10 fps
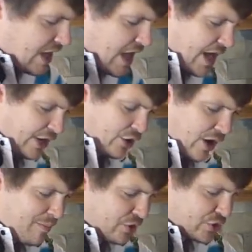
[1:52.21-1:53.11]
and it
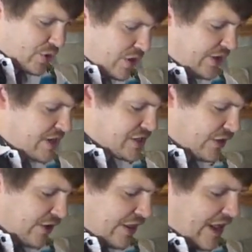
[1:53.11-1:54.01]
crumbles real
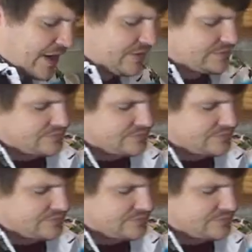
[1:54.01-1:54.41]
easy. Look at that.